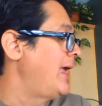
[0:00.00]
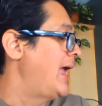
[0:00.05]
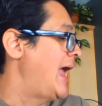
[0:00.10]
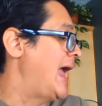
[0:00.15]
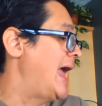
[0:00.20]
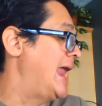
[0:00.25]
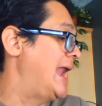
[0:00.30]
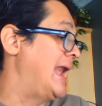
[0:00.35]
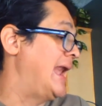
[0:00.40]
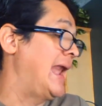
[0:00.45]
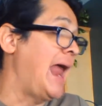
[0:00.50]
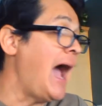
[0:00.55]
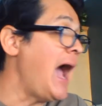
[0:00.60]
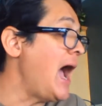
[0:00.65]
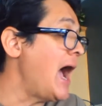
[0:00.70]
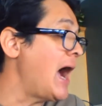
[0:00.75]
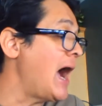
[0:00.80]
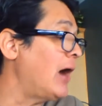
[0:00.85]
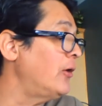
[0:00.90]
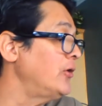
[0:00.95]
"And
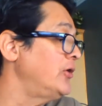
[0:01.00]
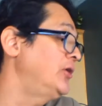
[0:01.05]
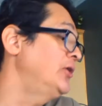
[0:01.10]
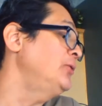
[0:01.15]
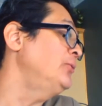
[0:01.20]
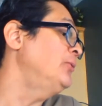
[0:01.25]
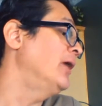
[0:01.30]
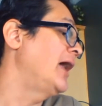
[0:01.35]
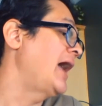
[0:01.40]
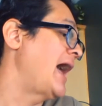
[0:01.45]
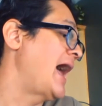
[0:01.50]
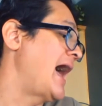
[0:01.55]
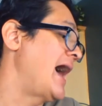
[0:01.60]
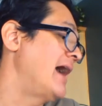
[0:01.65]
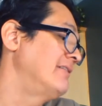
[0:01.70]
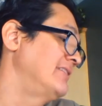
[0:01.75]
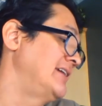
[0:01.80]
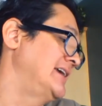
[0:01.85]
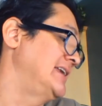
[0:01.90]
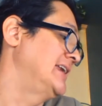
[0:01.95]
now you will
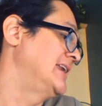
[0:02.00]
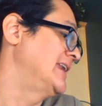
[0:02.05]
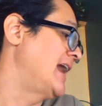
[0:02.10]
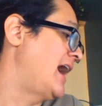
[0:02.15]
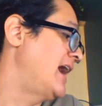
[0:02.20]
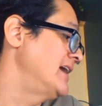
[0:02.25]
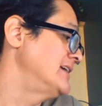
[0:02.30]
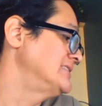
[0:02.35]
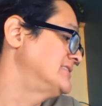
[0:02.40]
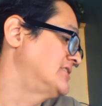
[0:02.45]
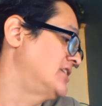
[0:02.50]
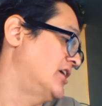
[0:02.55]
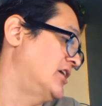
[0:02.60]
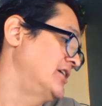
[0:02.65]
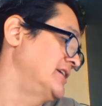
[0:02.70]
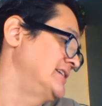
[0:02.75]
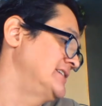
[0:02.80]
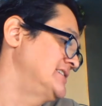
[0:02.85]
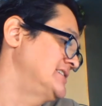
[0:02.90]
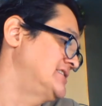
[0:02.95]
have a nice
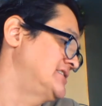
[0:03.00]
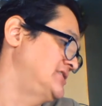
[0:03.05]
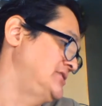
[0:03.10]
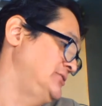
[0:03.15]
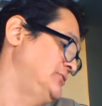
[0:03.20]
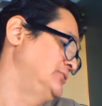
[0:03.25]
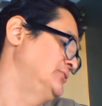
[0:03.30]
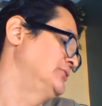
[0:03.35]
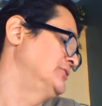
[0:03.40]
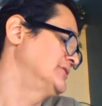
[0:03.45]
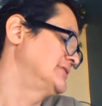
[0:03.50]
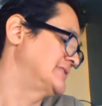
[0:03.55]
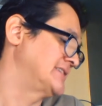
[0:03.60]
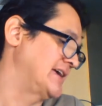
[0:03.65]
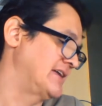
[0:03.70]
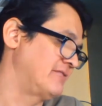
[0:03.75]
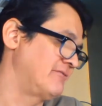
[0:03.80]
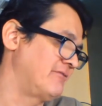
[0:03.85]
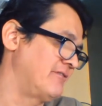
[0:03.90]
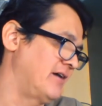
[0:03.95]
garden too,"
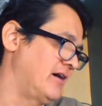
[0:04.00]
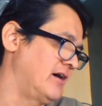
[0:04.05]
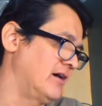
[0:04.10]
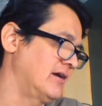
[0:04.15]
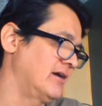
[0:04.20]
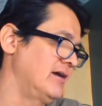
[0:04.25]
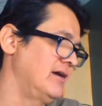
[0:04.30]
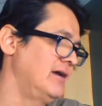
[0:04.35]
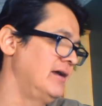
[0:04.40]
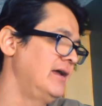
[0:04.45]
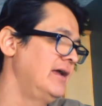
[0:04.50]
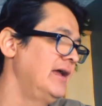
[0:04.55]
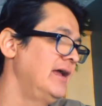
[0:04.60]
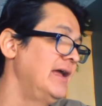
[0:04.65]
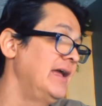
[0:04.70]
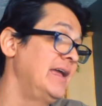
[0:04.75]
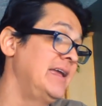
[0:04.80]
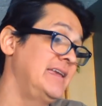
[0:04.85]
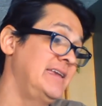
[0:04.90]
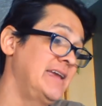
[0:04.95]
said Frog.
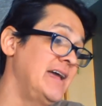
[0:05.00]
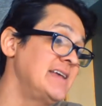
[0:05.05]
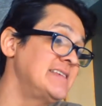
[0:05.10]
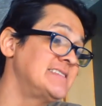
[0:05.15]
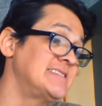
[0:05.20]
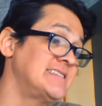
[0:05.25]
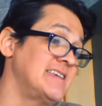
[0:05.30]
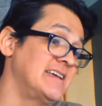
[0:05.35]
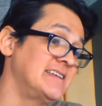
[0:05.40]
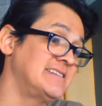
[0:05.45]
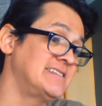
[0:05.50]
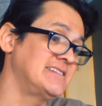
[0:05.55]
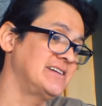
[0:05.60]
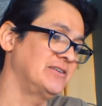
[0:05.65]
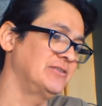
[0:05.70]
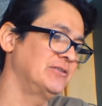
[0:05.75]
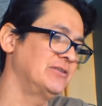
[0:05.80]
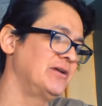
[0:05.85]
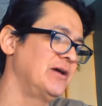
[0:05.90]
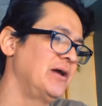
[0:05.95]
"Yes," said
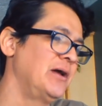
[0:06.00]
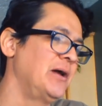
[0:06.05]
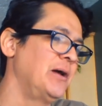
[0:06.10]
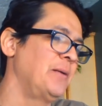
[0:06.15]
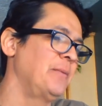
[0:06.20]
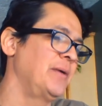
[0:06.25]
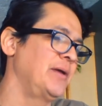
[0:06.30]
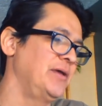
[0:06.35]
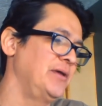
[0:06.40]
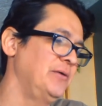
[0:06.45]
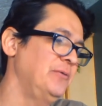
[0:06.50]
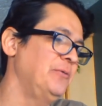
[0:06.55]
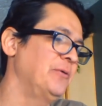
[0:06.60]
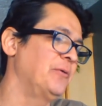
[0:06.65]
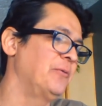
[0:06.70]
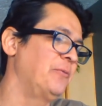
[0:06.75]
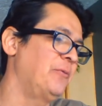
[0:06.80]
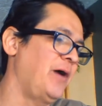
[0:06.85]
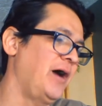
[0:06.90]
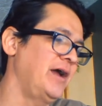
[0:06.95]
Toad, "but you were
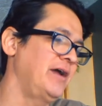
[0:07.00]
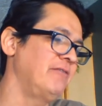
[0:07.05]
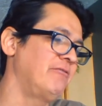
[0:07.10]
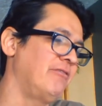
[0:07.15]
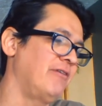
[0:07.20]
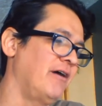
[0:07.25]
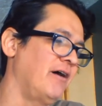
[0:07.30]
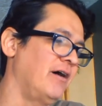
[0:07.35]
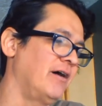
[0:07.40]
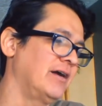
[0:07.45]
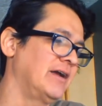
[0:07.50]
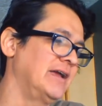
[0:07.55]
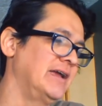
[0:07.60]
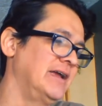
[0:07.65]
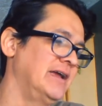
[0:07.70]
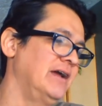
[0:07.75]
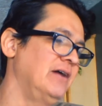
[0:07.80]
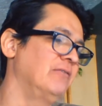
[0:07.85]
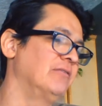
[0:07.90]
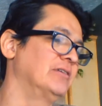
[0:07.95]
right, Frog.
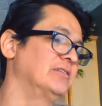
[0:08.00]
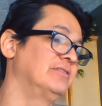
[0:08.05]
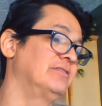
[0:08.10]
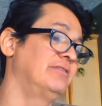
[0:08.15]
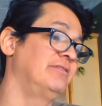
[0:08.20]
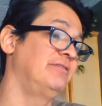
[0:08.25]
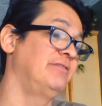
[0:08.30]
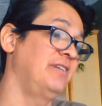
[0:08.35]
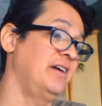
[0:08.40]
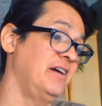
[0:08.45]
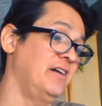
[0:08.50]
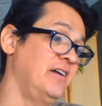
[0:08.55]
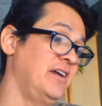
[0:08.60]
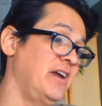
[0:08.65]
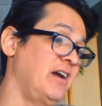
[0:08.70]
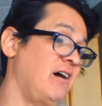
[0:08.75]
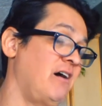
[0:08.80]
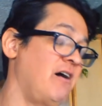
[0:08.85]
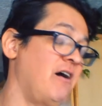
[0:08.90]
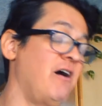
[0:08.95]
It was very
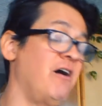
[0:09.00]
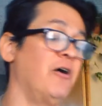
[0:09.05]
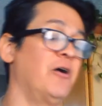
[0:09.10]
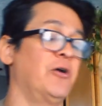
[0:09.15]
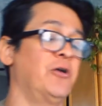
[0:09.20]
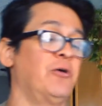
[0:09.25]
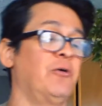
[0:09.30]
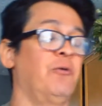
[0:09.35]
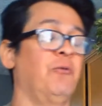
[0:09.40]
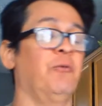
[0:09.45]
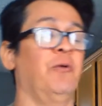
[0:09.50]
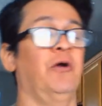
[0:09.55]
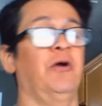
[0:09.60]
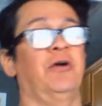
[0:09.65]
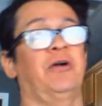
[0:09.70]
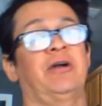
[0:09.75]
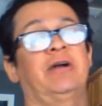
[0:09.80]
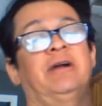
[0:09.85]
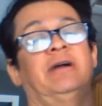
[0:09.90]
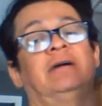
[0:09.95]
hard
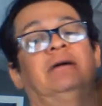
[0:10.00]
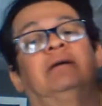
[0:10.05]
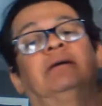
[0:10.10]
work."